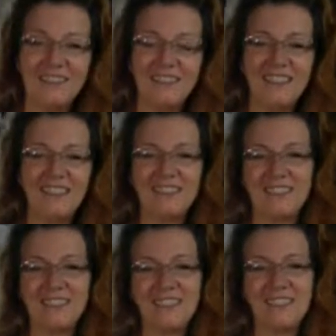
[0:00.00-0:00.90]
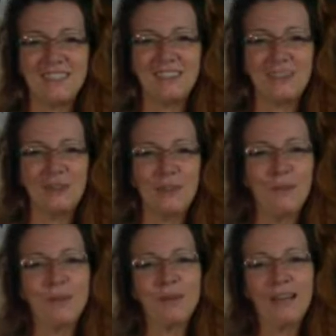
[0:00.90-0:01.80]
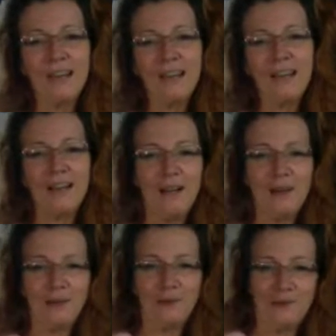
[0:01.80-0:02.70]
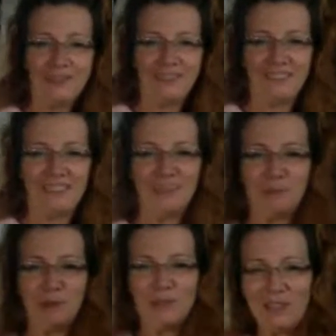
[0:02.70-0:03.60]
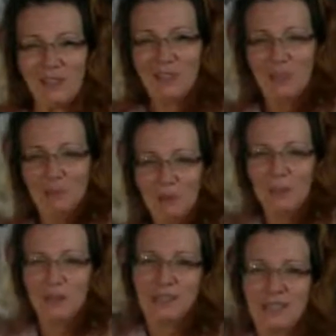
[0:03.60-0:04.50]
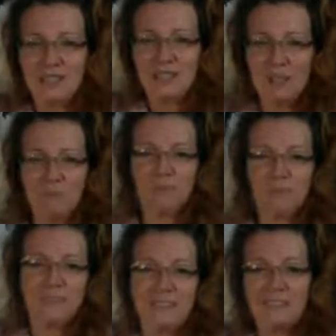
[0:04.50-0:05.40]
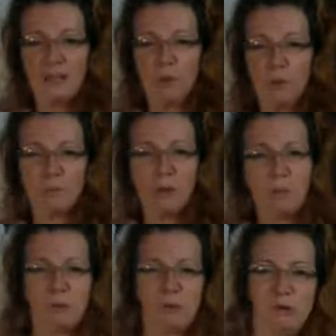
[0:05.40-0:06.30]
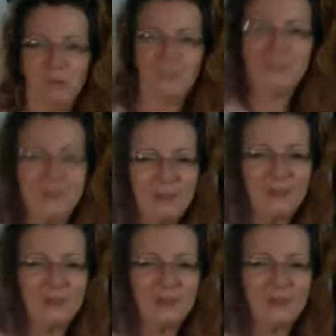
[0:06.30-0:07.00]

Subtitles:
Yeah, it's nice to see you too. Uh, oh boy, I look like I'm wearing my moo. There we go.